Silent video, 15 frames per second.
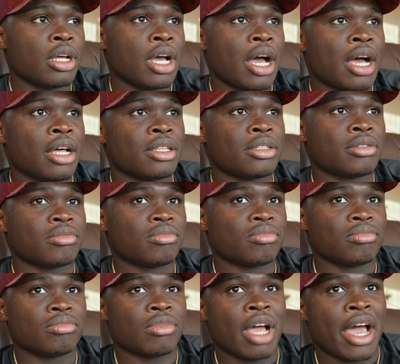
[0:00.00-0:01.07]
And
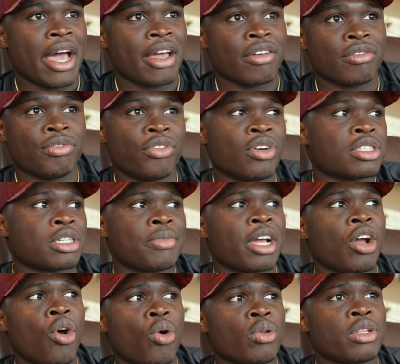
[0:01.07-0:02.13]
the first time I
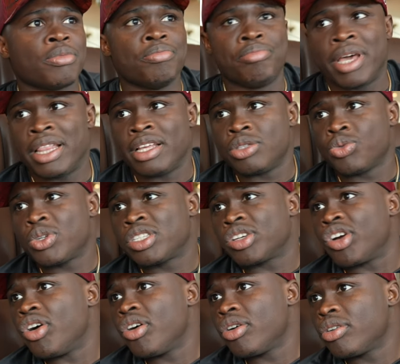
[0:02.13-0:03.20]
called him Bellen
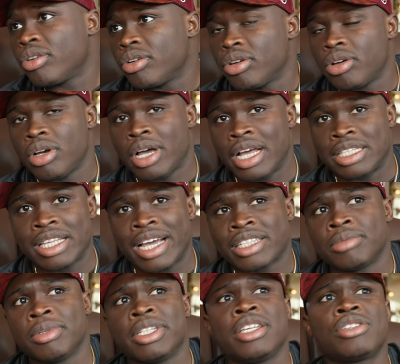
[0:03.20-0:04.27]
Whittaker, I tagged
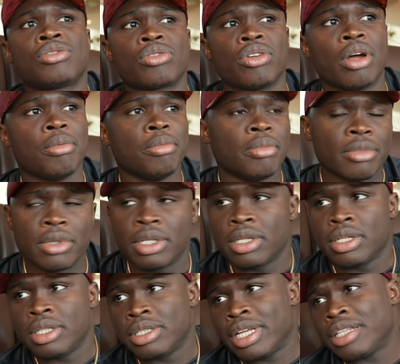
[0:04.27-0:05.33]
him on Instagram.
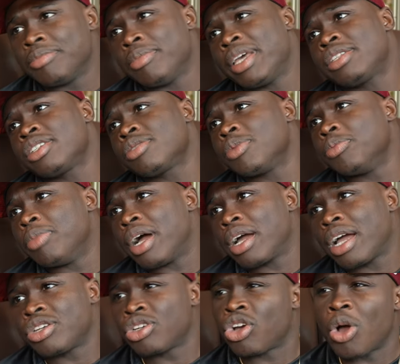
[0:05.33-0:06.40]
Then he messaged me back,
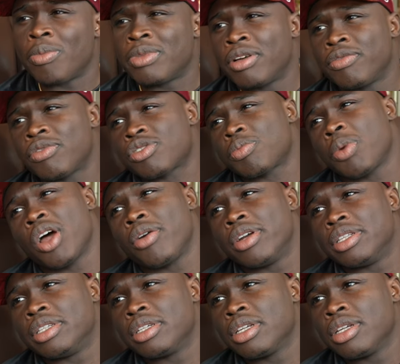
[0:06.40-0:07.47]
I should come down for sparring.